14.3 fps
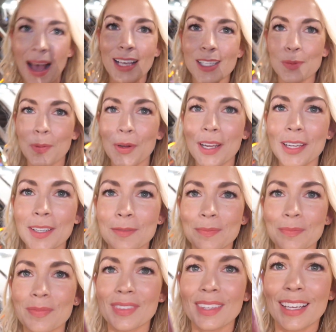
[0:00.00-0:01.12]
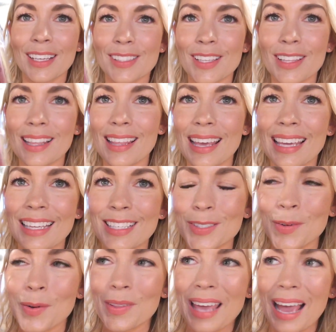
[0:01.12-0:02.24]
passport so that they can
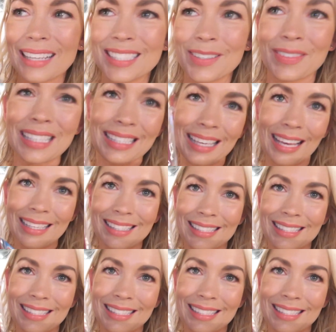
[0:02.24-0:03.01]
do all the activities and get